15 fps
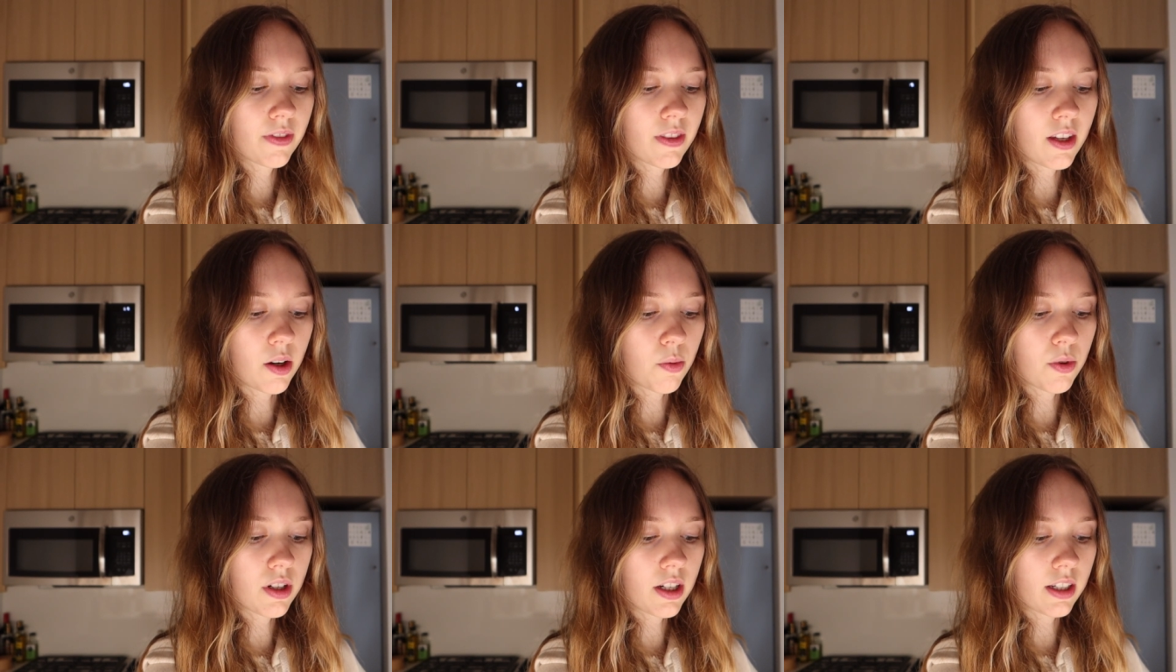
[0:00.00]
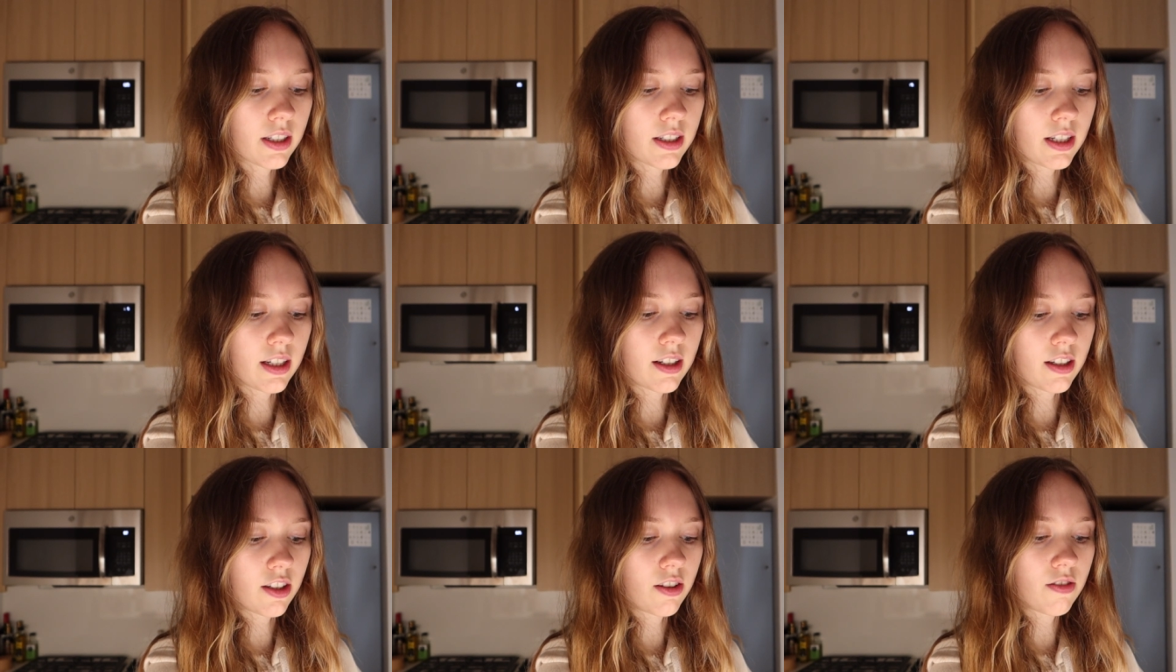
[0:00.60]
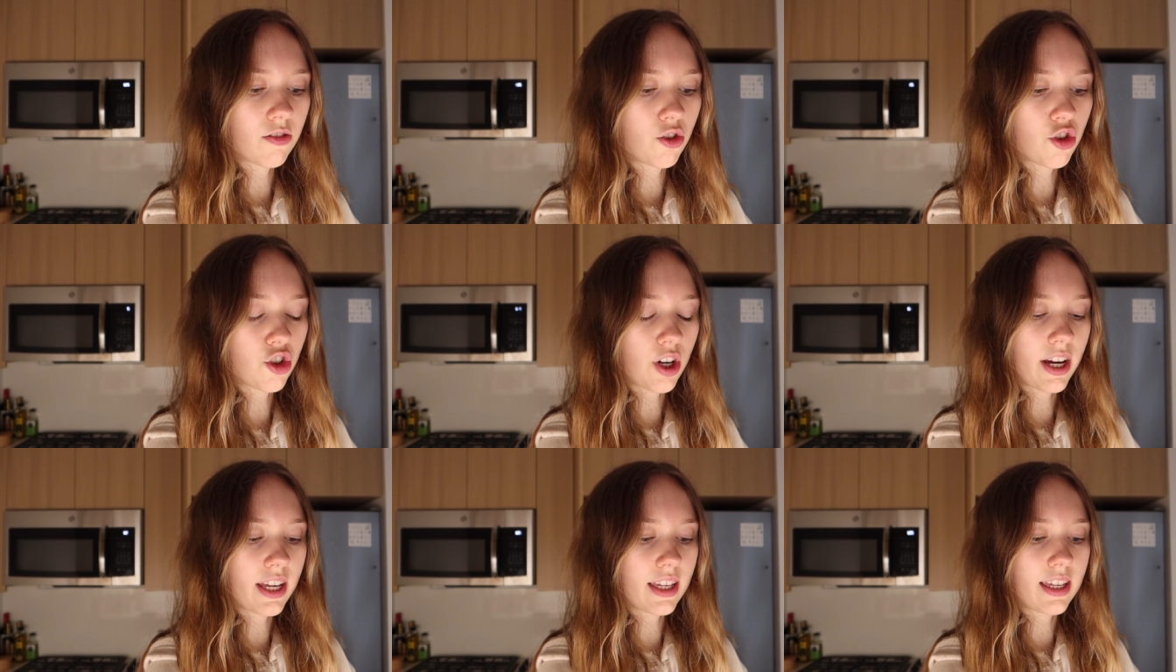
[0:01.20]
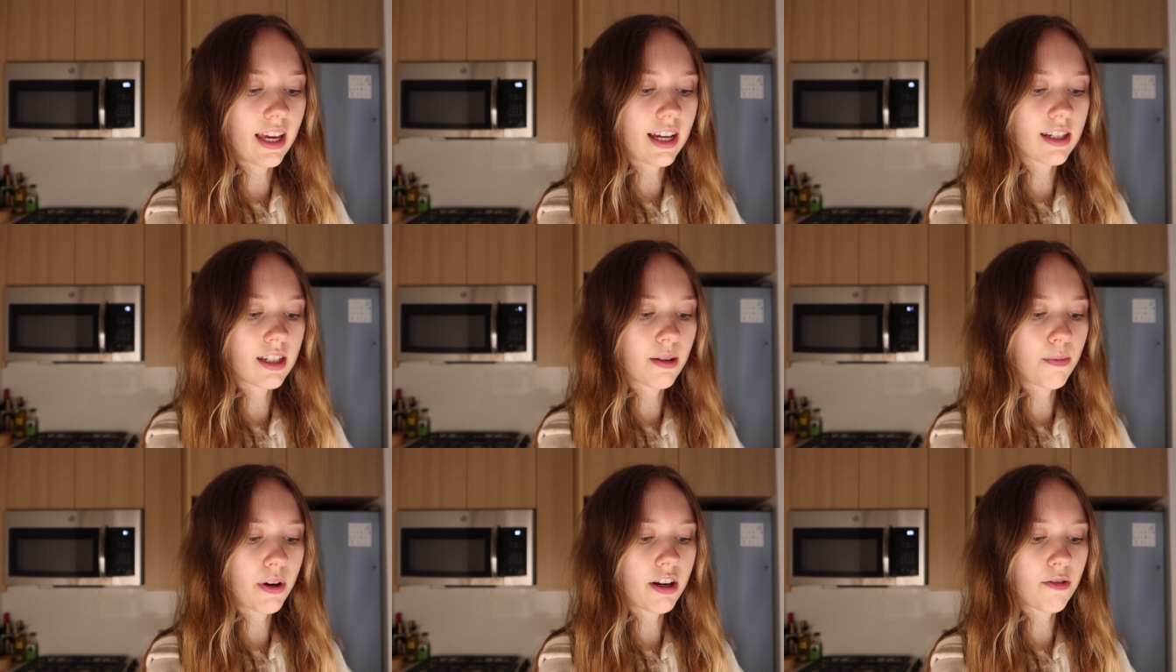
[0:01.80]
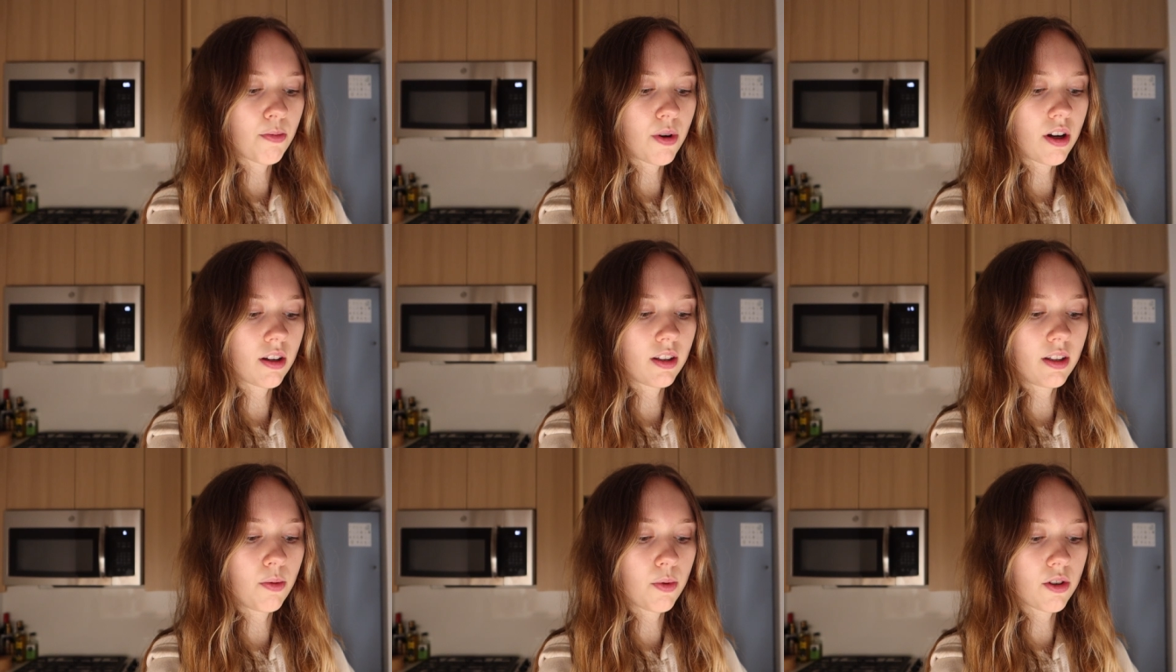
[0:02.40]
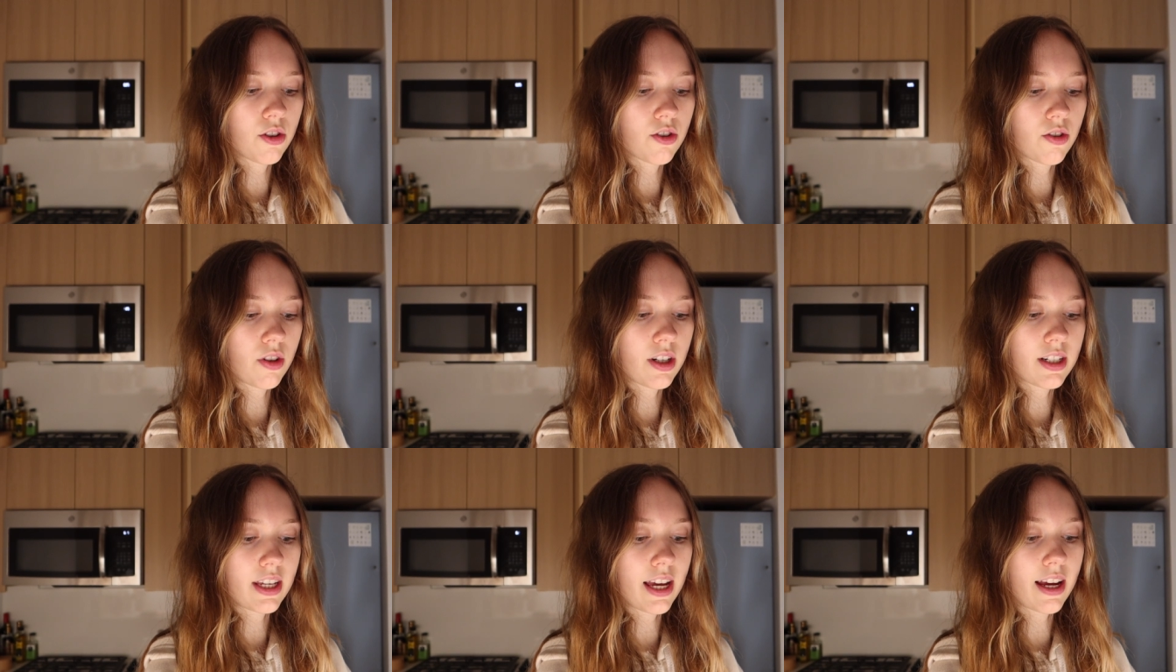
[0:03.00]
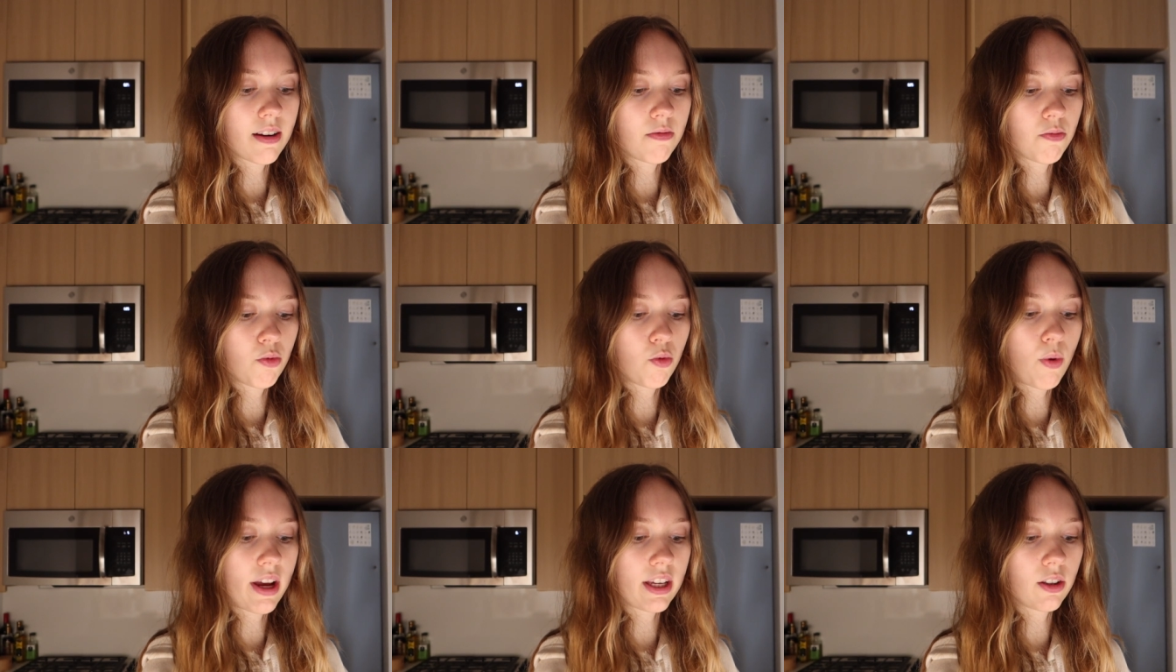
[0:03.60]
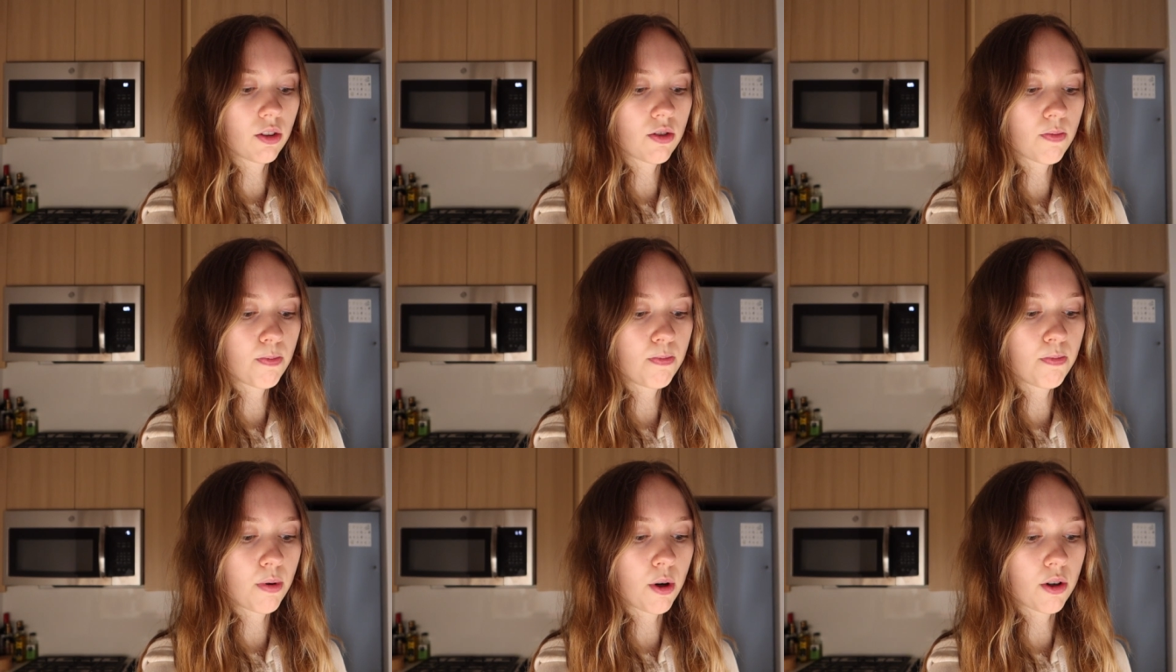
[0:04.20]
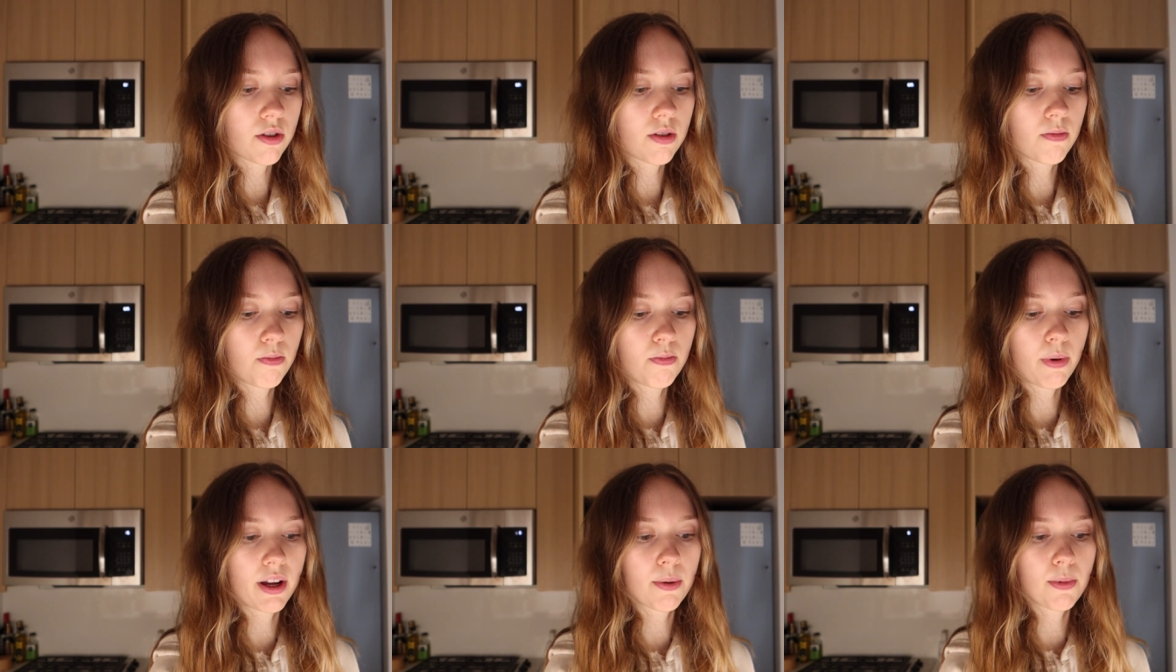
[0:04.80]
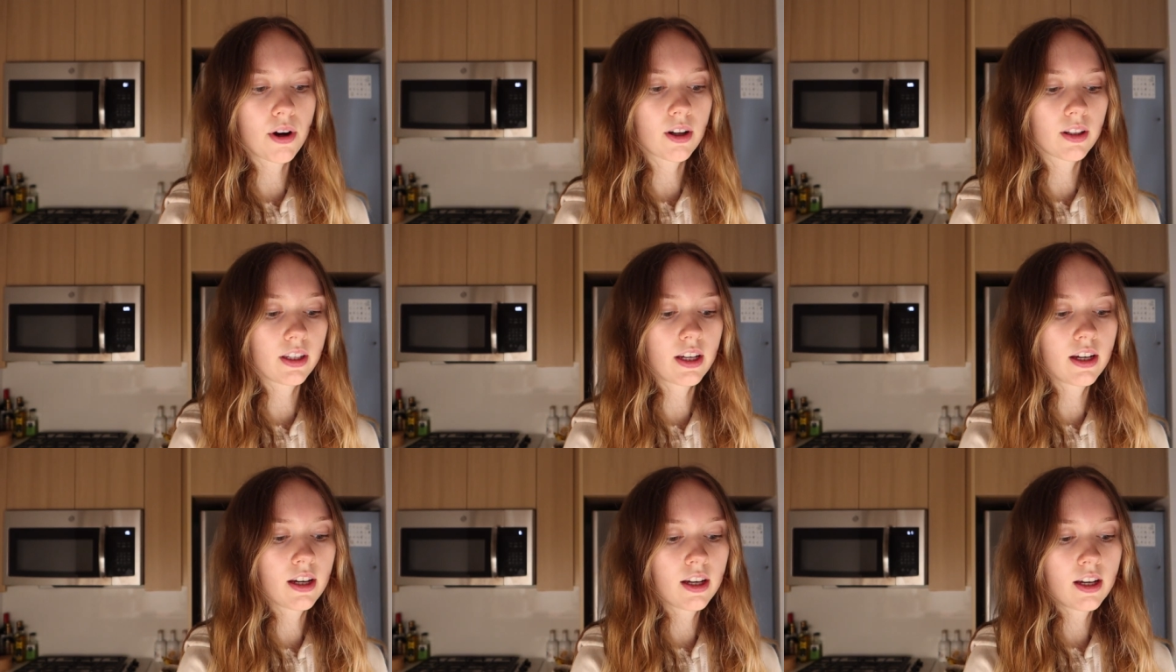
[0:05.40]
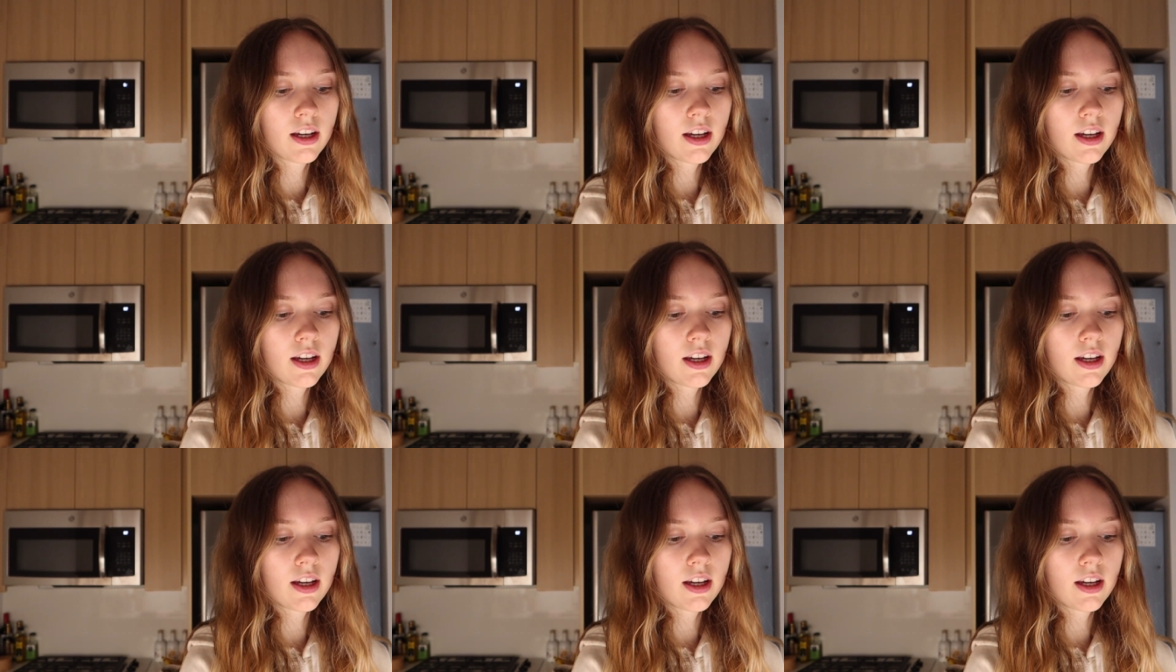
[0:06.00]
No, we're not gonna take a gigantic bite of broccoli. We're just gonna take a regular person bite of broccoli.